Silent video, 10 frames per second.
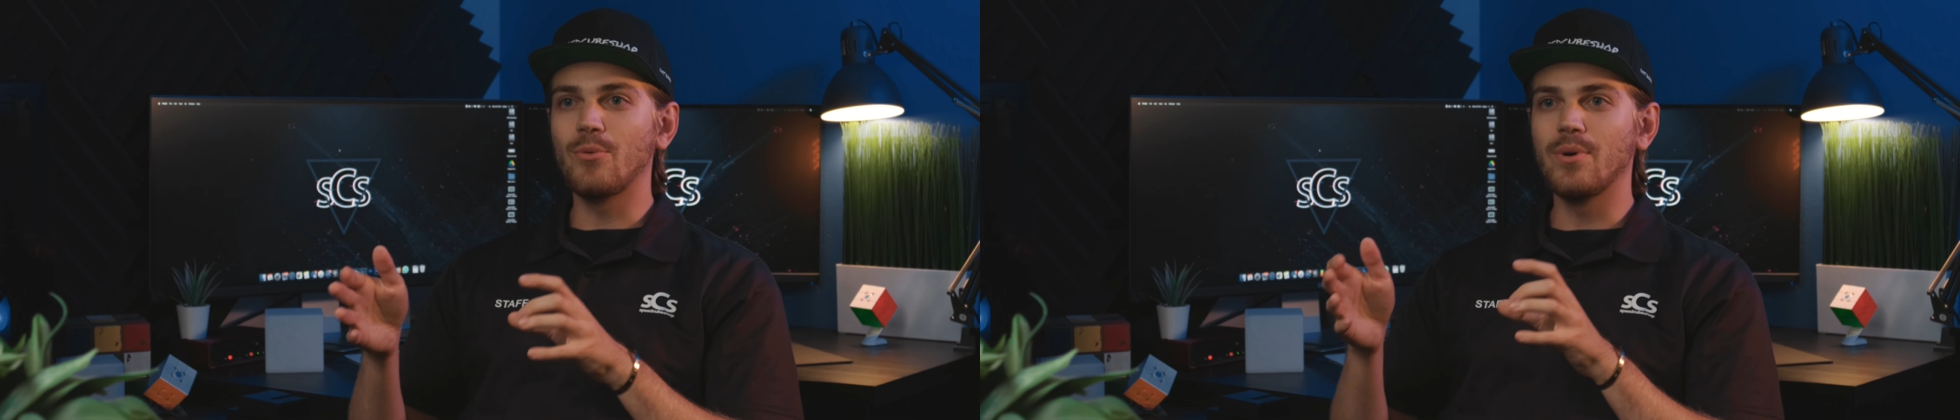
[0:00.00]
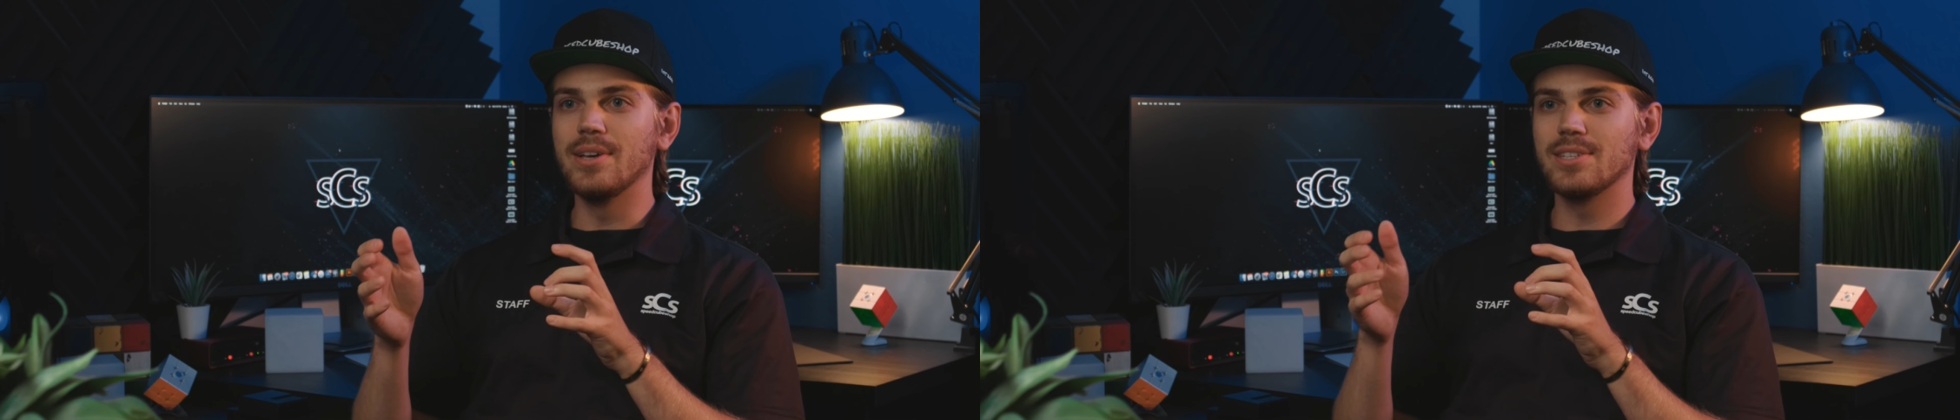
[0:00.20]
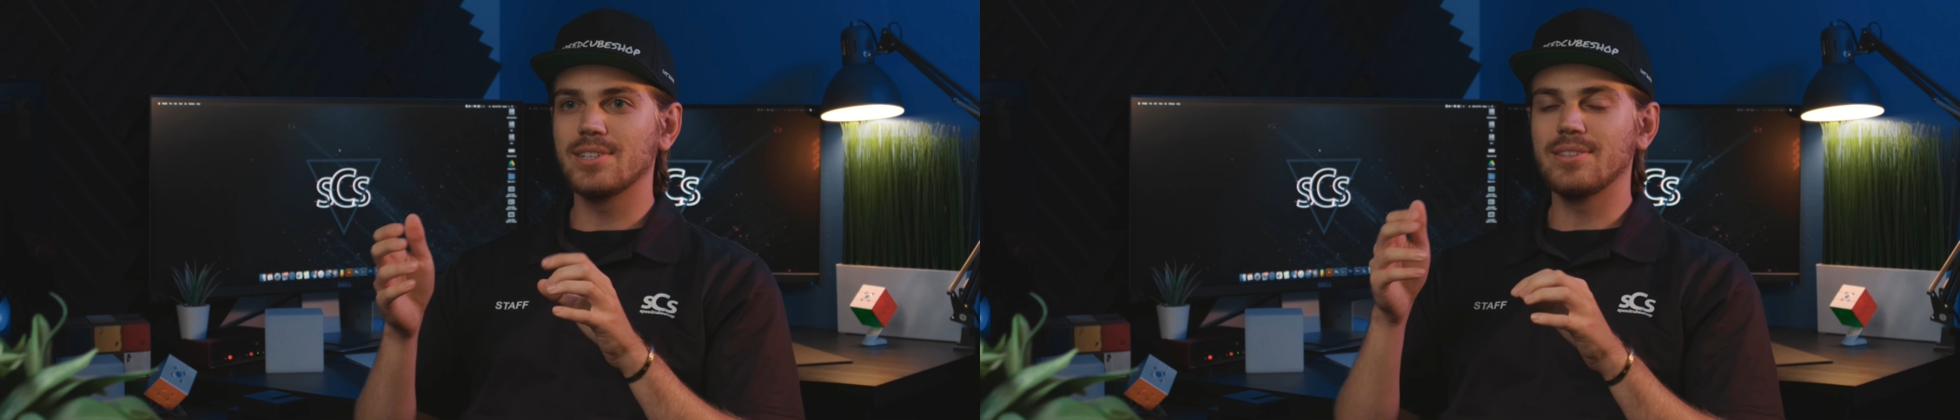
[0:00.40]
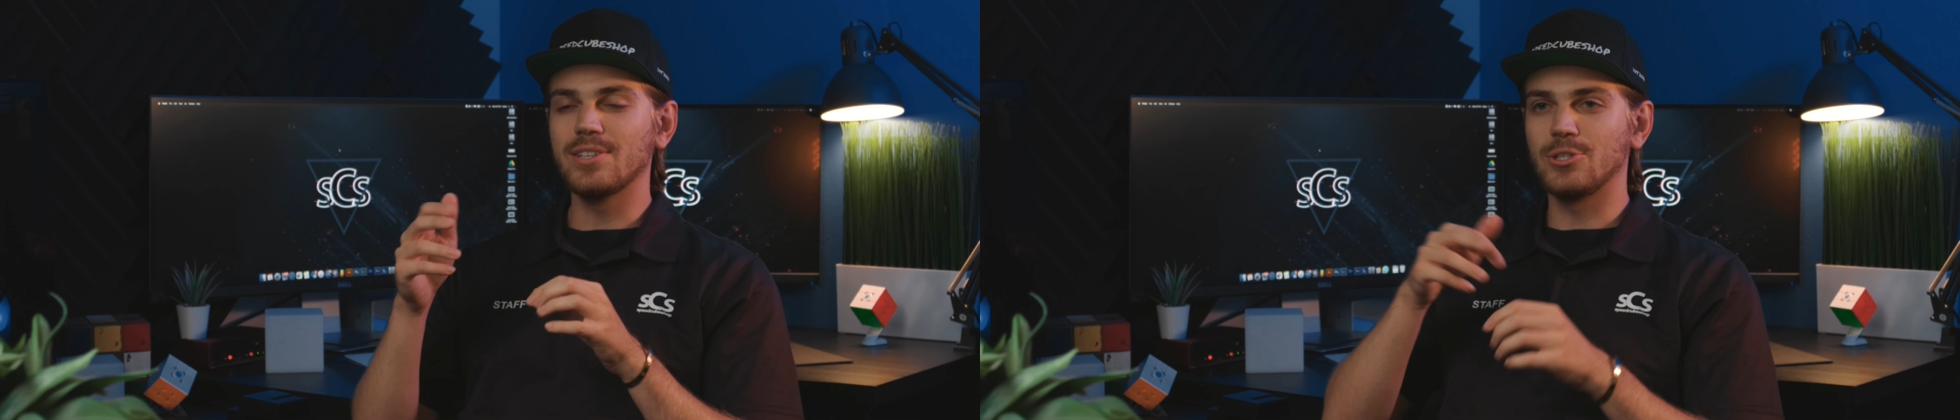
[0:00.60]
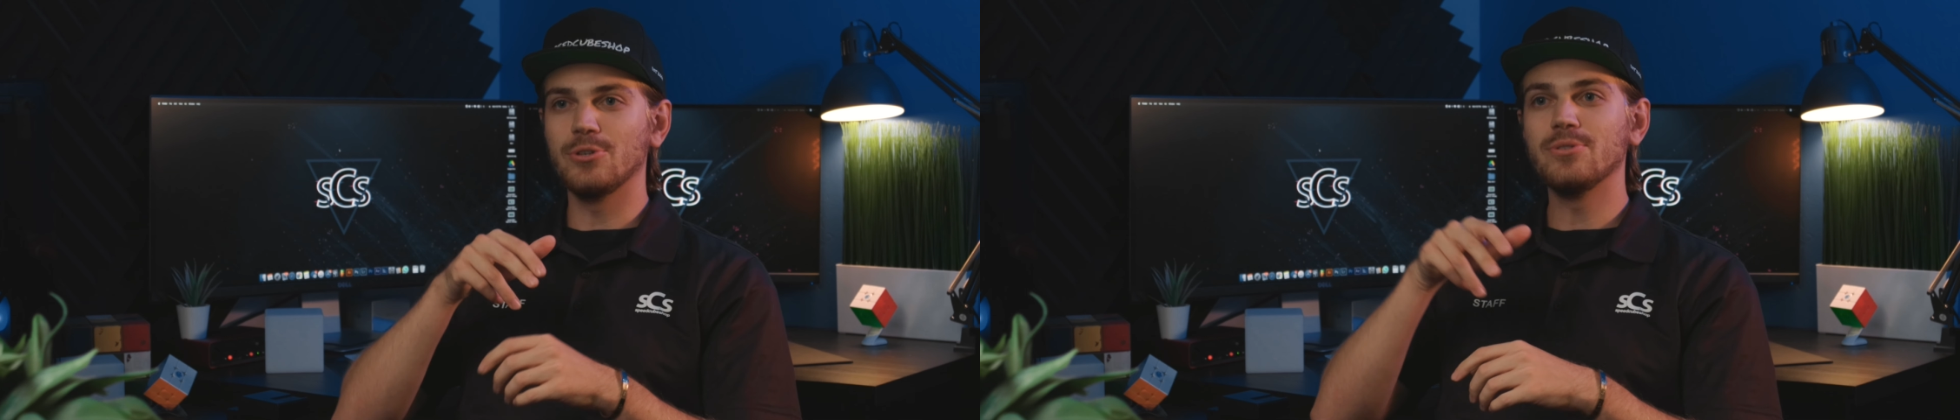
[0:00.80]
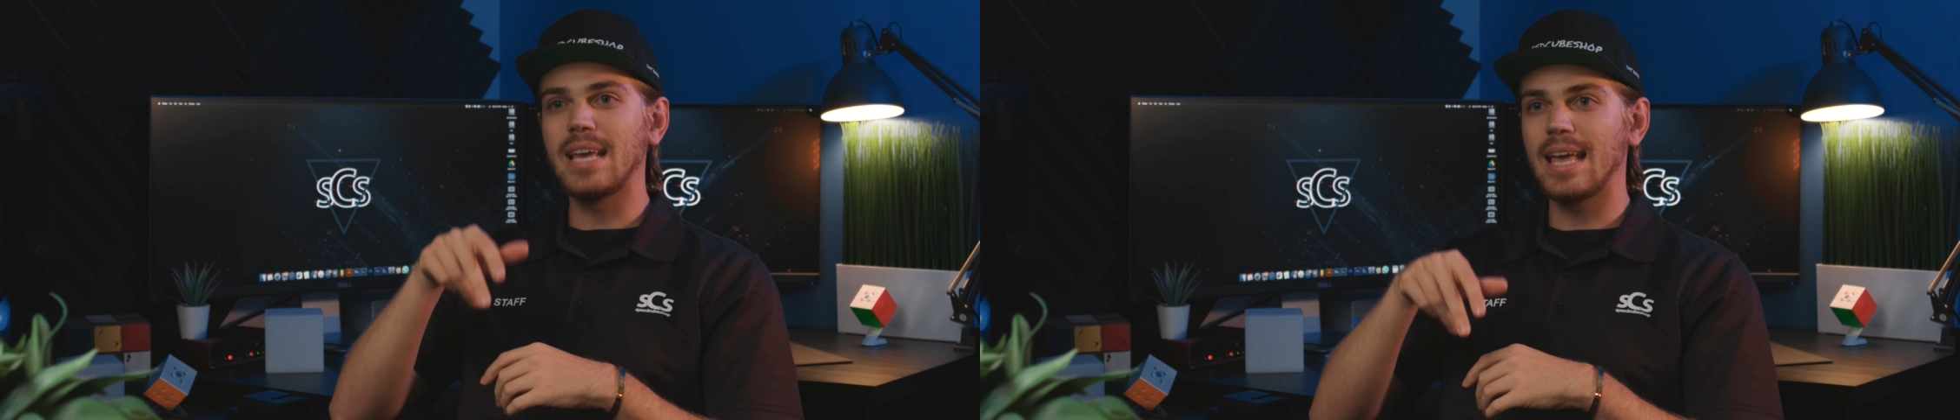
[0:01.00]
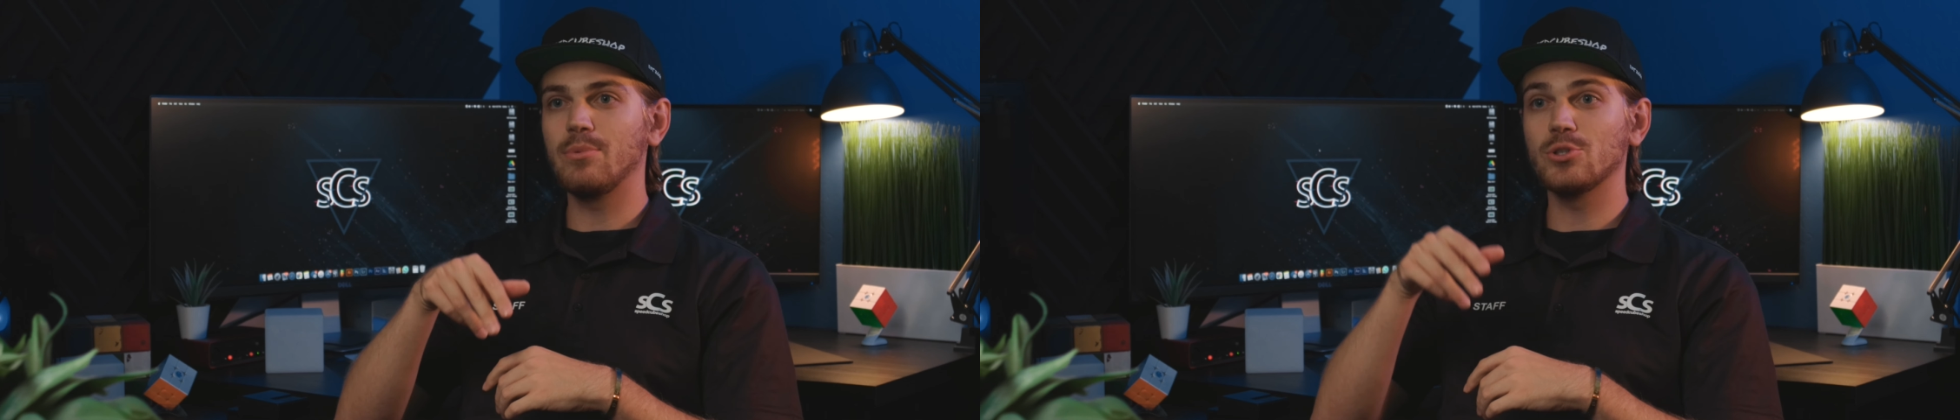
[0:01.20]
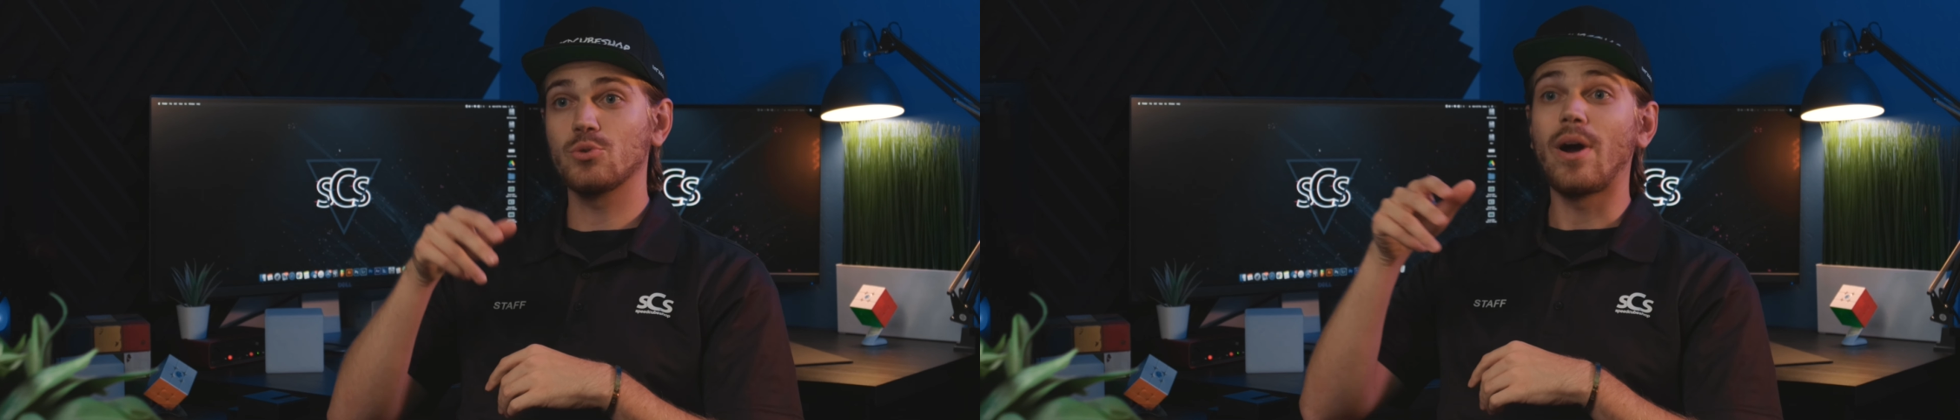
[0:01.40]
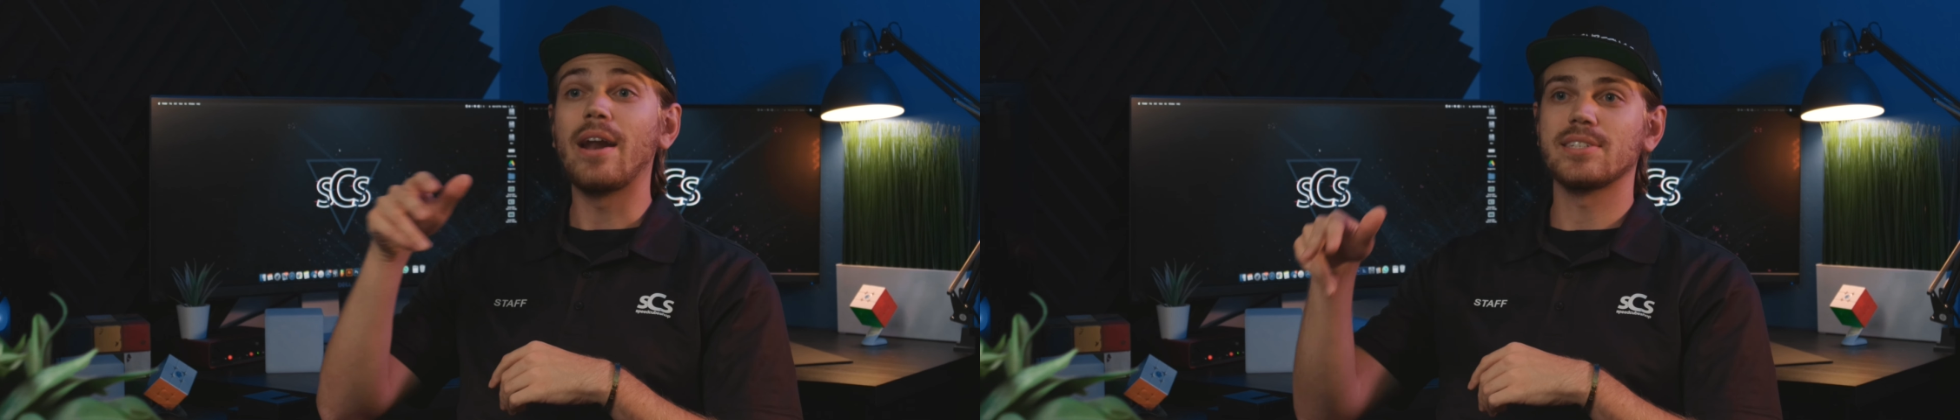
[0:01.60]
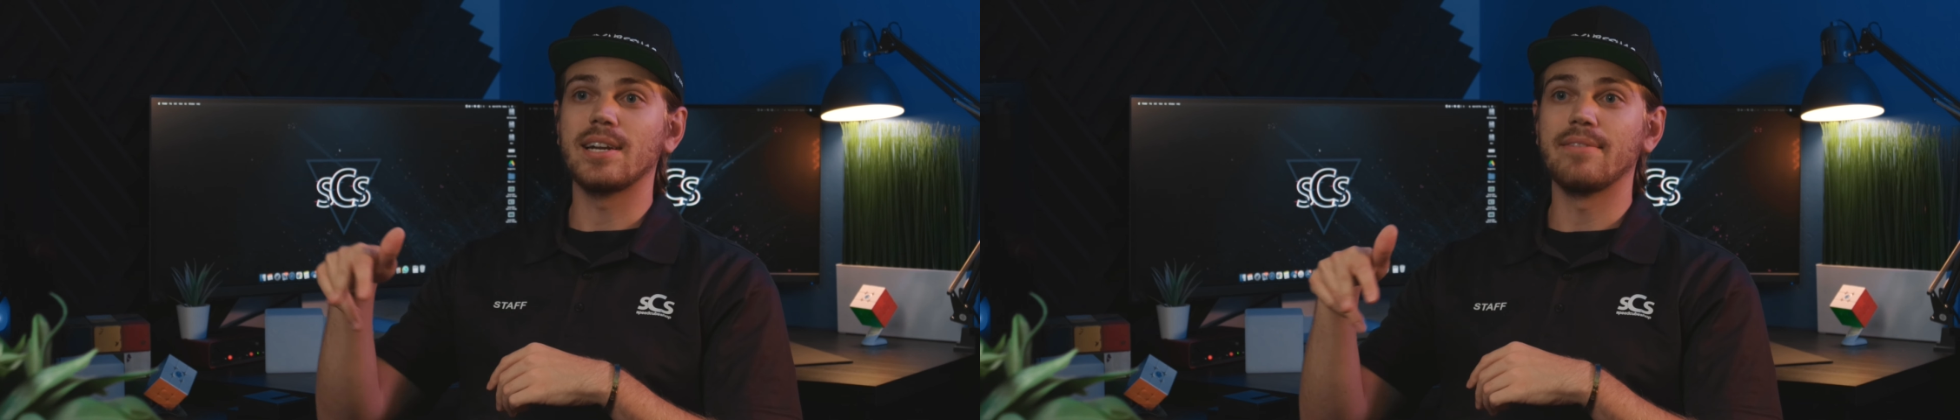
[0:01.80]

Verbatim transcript: was on these two tables right outside